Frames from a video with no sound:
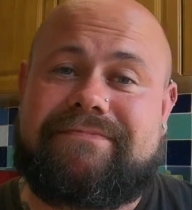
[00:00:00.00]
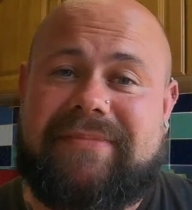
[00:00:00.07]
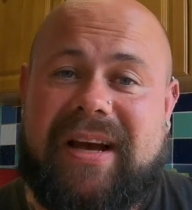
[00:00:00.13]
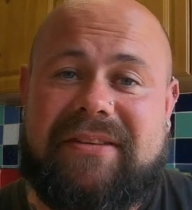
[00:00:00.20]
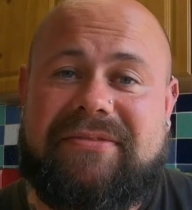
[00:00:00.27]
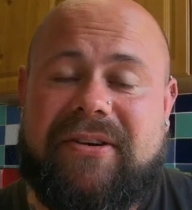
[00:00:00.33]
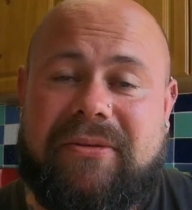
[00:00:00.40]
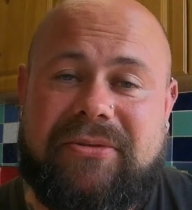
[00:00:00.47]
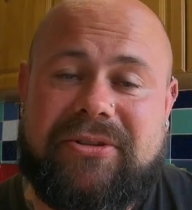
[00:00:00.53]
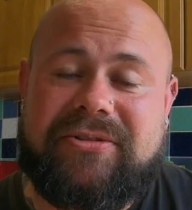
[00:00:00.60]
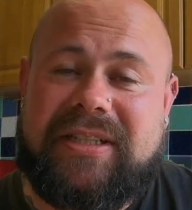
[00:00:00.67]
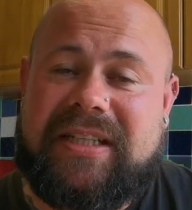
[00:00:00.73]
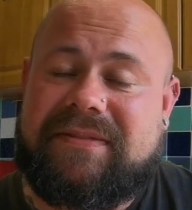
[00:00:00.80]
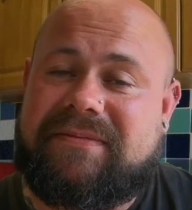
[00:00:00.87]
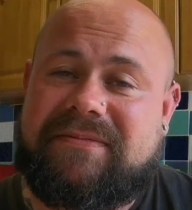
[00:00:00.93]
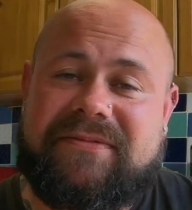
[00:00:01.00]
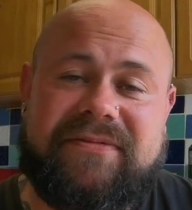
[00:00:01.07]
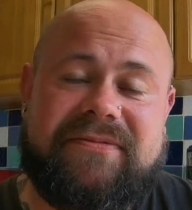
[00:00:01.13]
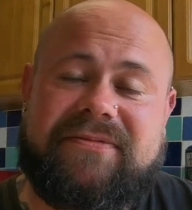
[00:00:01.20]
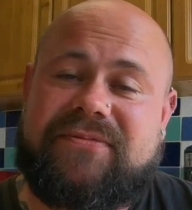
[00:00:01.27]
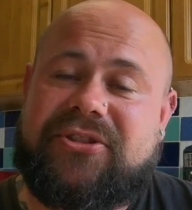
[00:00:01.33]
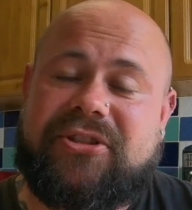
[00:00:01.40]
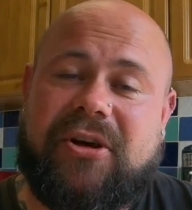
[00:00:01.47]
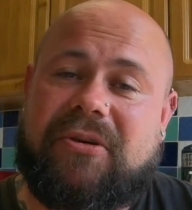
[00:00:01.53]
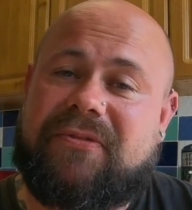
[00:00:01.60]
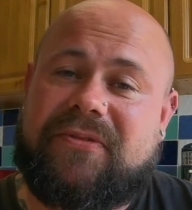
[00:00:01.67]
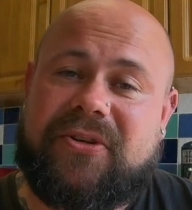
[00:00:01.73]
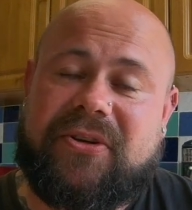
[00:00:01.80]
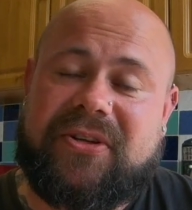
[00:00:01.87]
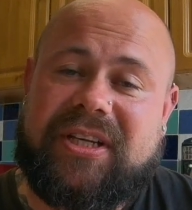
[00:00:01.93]
My phone doesn't even show
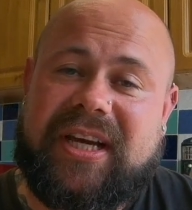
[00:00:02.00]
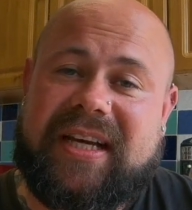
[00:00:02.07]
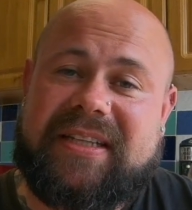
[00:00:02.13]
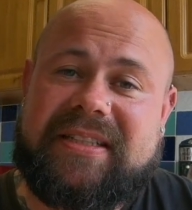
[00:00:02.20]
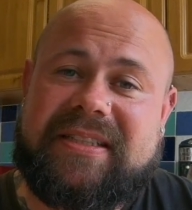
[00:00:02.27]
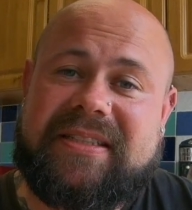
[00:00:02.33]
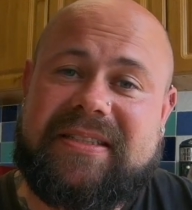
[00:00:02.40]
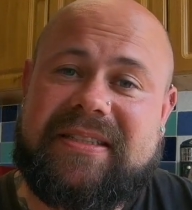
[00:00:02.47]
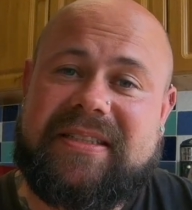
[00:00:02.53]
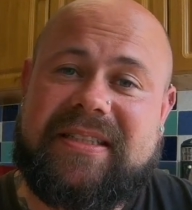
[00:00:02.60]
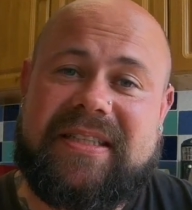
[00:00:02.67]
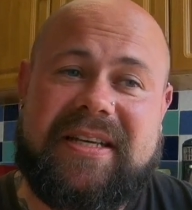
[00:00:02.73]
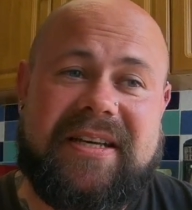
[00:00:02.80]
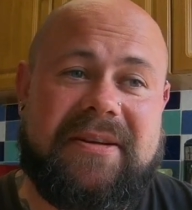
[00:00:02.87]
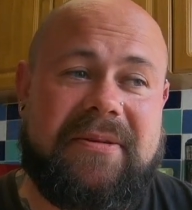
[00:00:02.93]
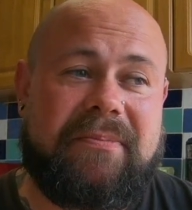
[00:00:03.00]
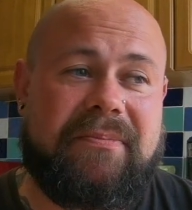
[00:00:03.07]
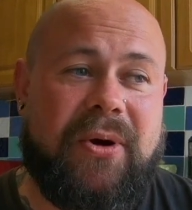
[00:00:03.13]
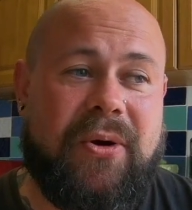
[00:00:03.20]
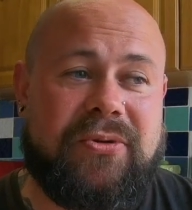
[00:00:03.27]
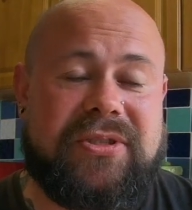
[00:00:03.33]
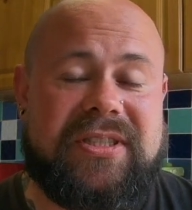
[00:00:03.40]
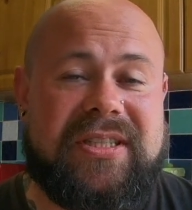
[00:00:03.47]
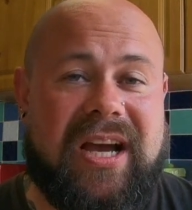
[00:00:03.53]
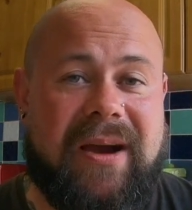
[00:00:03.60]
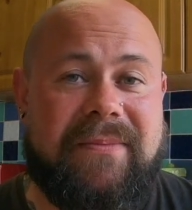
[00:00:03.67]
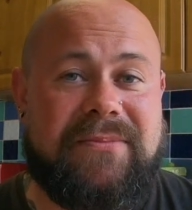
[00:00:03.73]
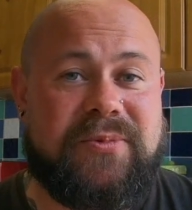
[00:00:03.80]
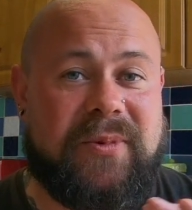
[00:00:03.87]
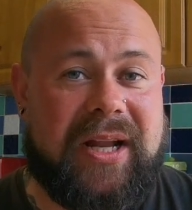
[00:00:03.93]
4K. Most
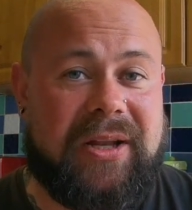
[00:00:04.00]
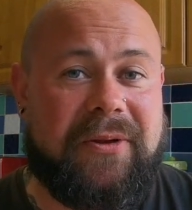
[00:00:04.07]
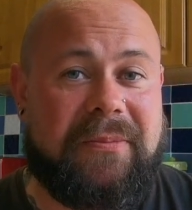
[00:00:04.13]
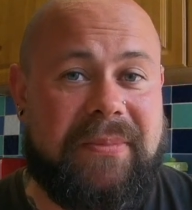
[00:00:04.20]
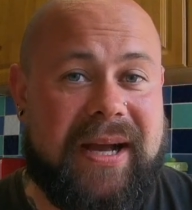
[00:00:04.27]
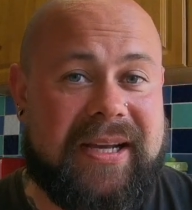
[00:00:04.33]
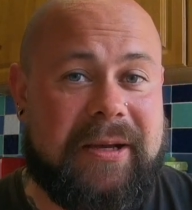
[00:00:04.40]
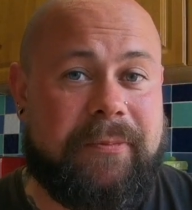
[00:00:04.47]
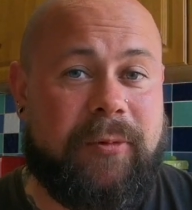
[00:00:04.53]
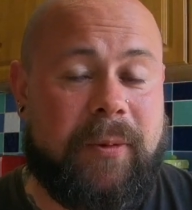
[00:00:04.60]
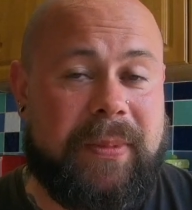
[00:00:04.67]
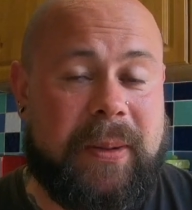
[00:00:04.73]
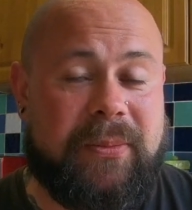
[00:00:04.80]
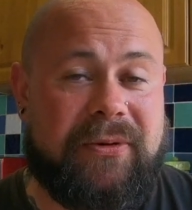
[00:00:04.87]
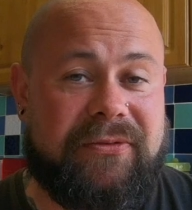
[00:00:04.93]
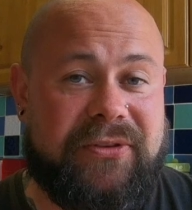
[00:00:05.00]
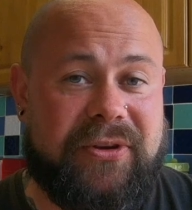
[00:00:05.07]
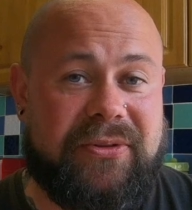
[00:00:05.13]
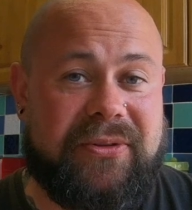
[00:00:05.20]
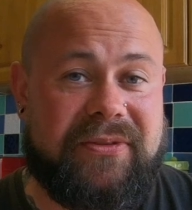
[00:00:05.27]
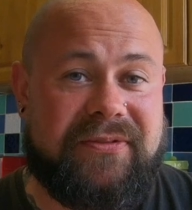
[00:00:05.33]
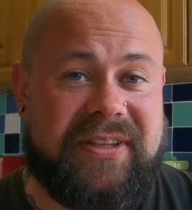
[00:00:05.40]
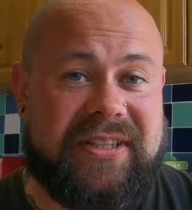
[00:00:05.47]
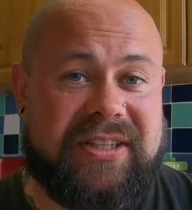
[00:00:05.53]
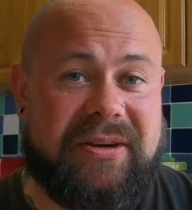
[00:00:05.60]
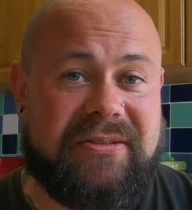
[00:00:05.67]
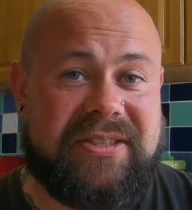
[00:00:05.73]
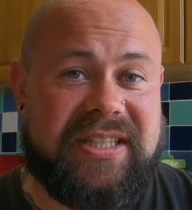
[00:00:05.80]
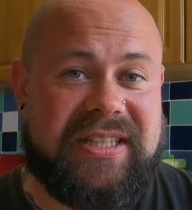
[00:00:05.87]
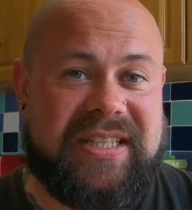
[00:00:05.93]
times when I look back at what people have viewed the
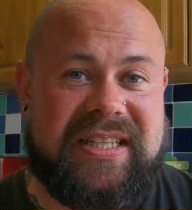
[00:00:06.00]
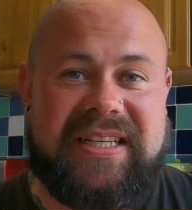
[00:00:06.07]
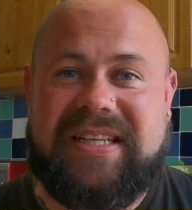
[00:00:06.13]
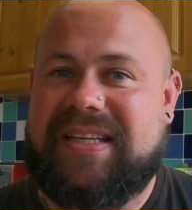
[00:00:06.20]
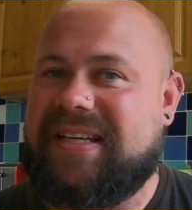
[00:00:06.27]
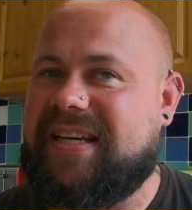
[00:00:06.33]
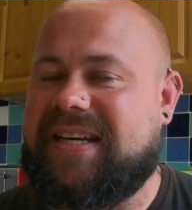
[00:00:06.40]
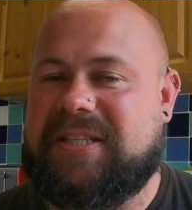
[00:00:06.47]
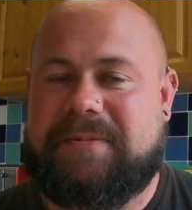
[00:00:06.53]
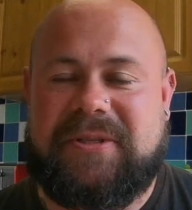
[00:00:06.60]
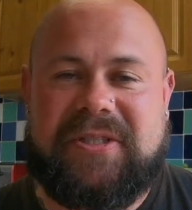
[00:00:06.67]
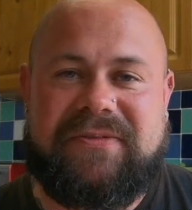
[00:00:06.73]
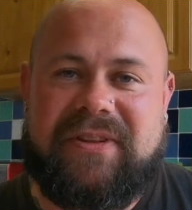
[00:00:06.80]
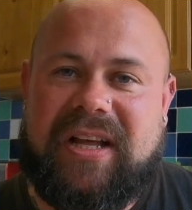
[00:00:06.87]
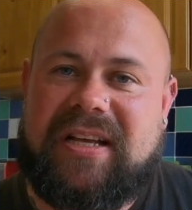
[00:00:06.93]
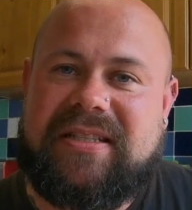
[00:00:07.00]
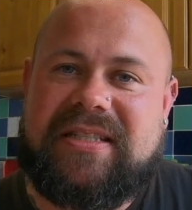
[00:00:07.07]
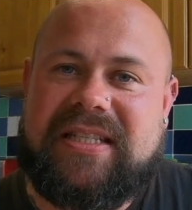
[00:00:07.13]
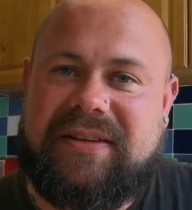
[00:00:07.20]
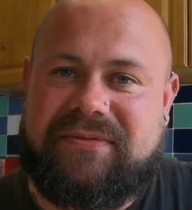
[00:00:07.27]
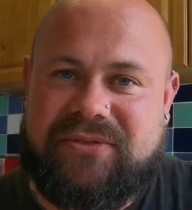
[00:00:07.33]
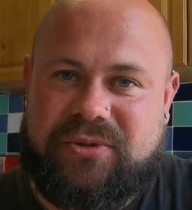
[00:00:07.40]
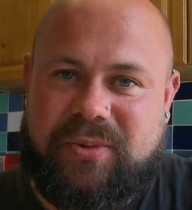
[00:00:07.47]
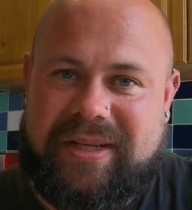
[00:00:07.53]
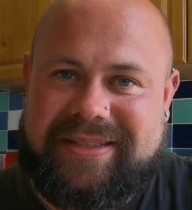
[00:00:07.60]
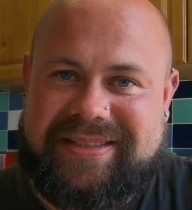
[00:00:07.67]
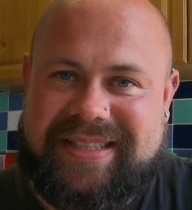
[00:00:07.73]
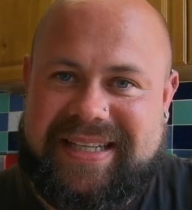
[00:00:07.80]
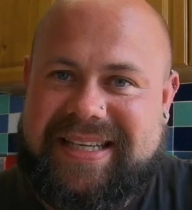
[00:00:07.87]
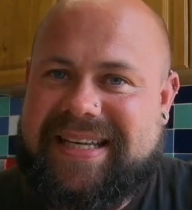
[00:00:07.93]
videos in, it's been something like
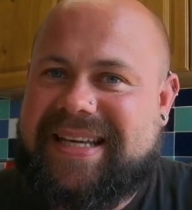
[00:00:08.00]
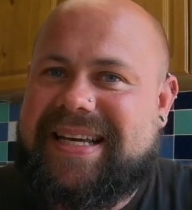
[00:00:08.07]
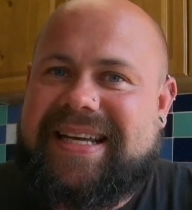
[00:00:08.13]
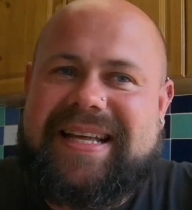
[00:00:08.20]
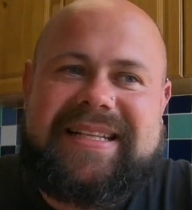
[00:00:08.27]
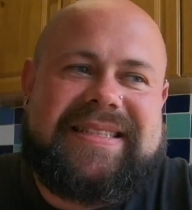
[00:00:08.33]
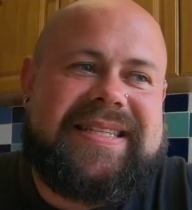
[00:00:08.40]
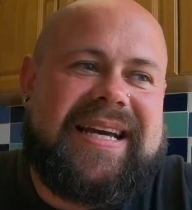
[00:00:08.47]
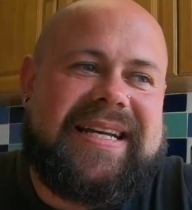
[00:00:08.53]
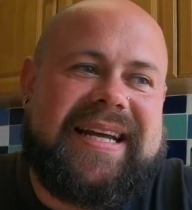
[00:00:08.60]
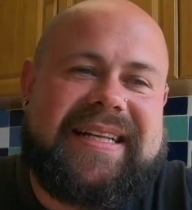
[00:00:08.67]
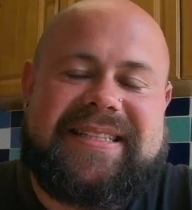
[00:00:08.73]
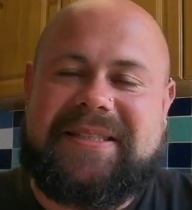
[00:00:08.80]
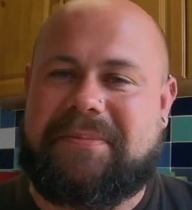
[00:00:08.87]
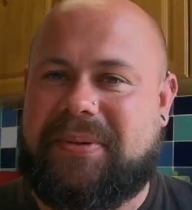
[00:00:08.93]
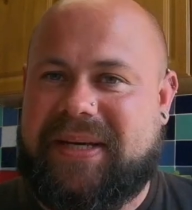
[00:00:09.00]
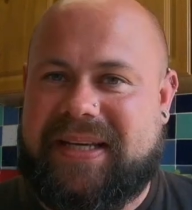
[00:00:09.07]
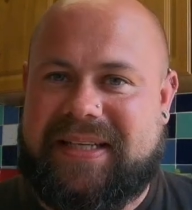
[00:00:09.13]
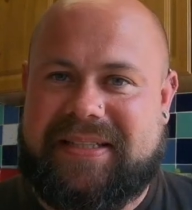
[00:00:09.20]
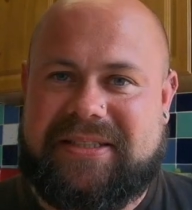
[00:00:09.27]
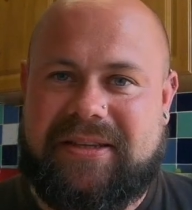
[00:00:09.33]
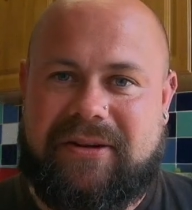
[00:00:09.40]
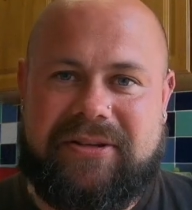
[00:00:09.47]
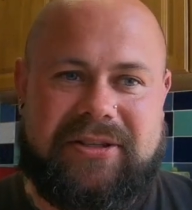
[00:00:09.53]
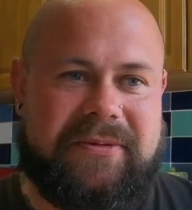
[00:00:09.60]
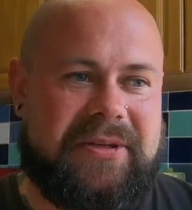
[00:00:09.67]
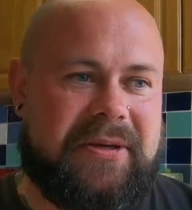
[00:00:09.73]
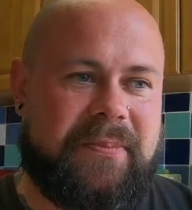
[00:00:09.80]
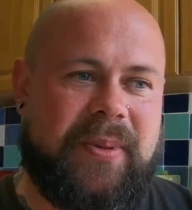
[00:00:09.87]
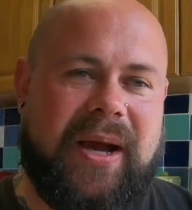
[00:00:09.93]
720, 1080p. So
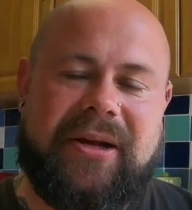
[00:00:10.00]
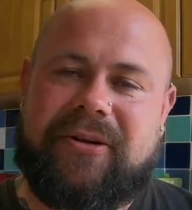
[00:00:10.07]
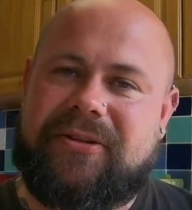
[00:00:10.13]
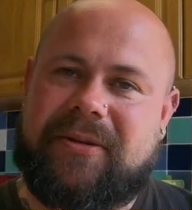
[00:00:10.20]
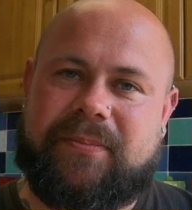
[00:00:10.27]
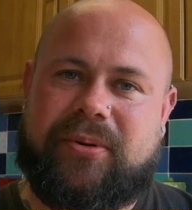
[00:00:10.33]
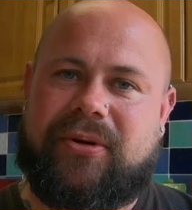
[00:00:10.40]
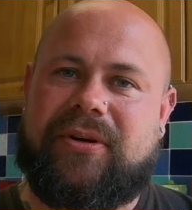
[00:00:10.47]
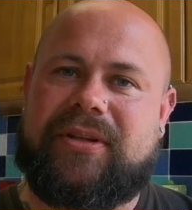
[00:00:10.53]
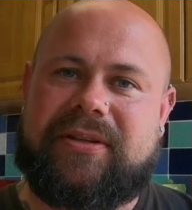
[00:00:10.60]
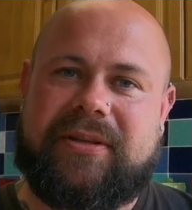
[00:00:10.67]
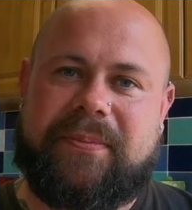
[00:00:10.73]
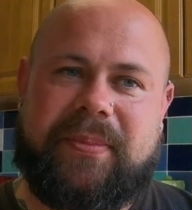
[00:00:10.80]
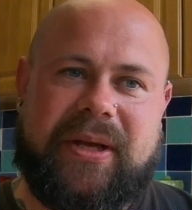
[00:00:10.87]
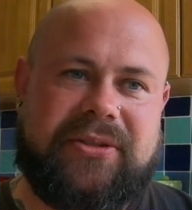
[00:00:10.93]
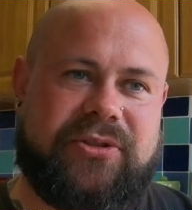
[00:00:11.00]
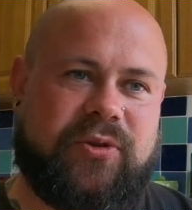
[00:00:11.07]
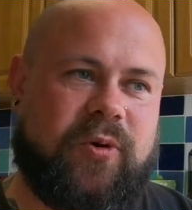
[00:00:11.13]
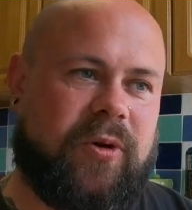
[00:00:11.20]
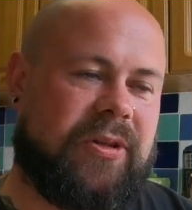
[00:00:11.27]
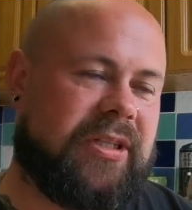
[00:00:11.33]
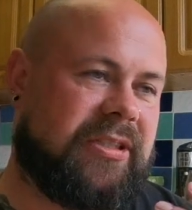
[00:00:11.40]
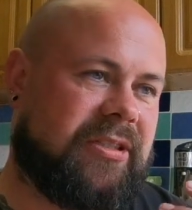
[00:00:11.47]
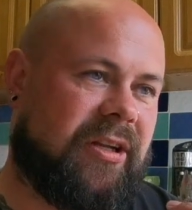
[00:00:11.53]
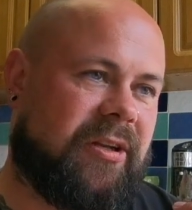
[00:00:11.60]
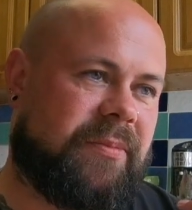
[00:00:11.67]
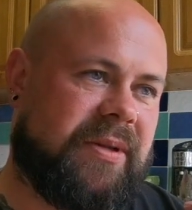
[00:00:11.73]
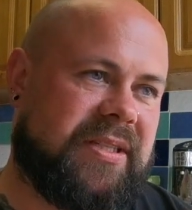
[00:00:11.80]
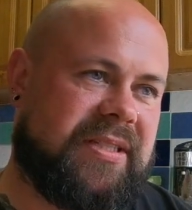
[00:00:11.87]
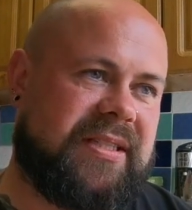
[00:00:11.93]
you bang on the point. The picture quality is going
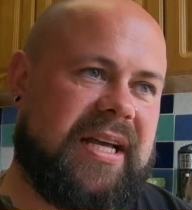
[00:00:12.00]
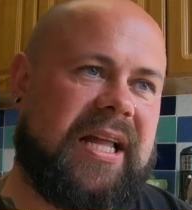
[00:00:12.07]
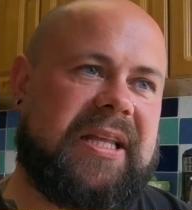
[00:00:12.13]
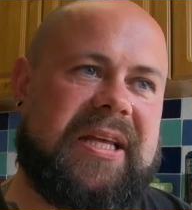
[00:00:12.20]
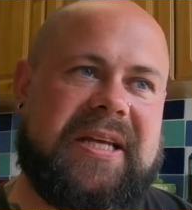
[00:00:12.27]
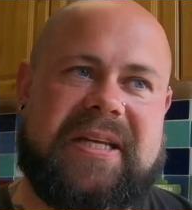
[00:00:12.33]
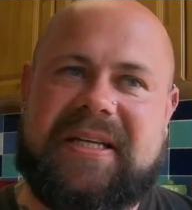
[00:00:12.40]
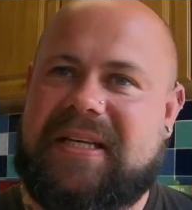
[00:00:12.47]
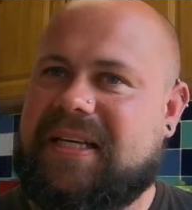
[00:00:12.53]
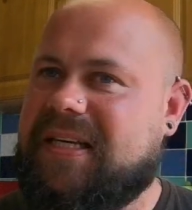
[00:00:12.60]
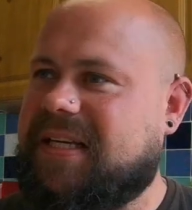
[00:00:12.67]
to be stellar.